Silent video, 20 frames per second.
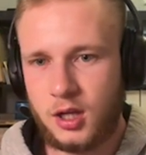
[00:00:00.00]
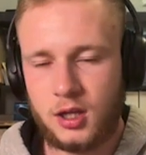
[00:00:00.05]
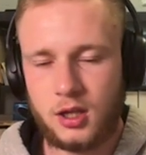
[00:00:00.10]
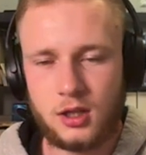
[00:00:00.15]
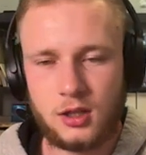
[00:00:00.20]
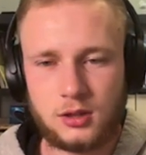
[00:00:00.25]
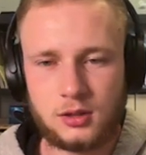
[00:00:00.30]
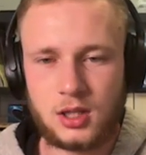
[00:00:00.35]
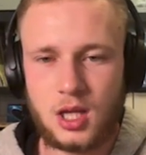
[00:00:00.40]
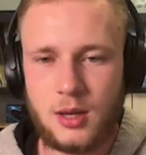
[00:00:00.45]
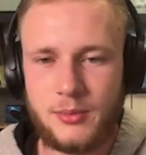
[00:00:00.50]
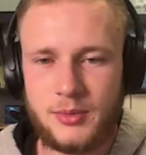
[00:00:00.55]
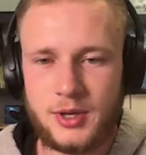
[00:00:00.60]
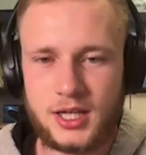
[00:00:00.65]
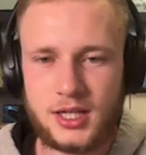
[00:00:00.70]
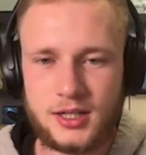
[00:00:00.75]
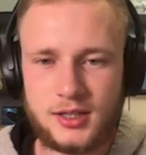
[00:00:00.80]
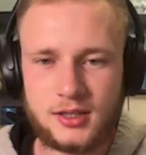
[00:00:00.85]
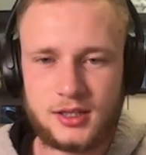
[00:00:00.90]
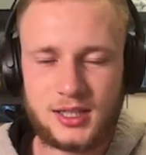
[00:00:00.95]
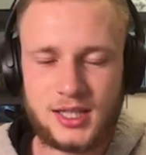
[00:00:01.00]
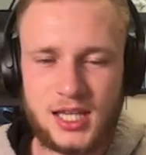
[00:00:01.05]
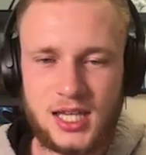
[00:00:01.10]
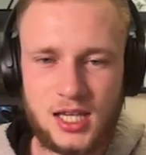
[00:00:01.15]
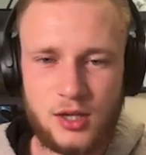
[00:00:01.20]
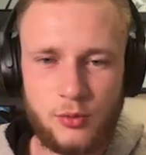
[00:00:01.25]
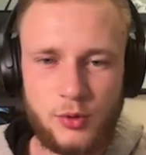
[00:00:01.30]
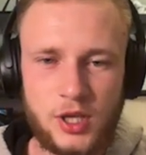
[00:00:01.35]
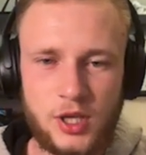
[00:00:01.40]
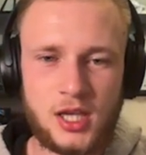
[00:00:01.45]
lemon,
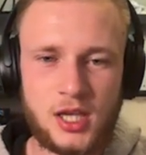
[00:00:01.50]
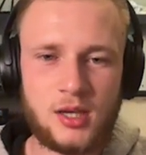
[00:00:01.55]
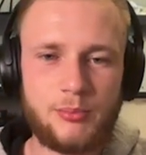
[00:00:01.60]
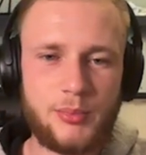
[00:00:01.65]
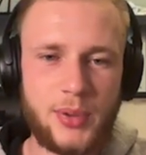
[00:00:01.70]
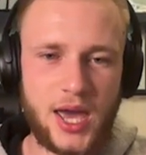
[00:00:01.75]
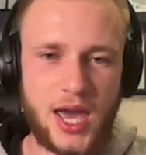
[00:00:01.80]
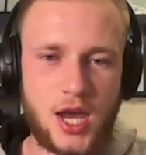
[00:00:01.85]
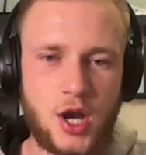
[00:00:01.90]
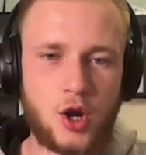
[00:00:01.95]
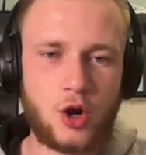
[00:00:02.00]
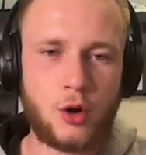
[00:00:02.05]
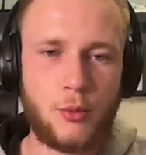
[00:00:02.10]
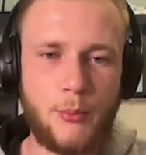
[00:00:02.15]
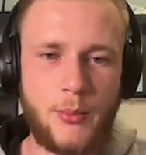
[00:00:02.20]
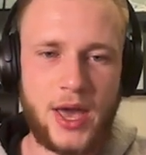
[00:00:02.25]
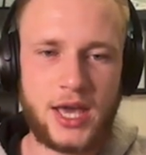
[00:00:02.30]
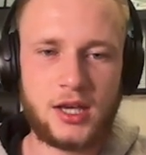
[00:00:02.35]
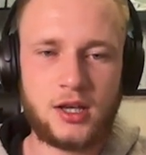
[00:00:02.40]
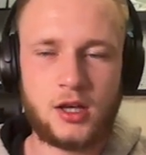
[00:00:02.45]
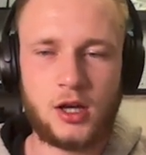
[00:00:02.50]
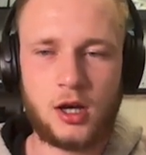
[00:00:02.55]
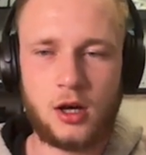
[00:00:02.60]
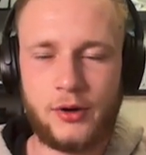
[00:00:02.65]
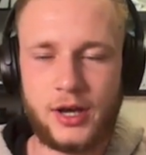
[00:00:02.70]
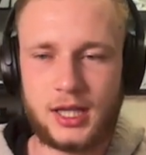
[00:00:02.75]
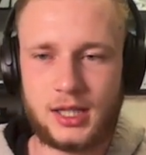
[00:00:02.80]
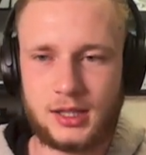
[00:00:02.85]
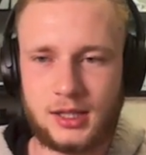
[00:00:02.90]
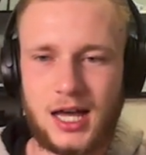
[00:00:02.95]
kiwi, pear, mango,
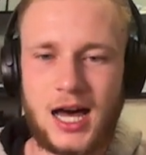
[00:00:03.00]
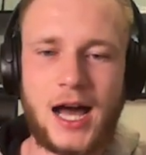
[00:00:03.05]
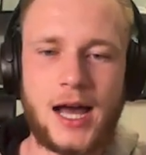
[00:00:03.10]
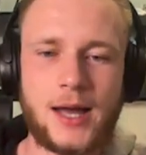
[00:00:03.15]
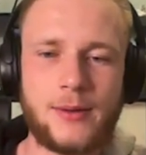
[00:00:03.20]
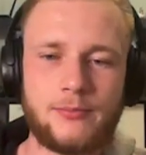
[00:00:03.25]
and lime,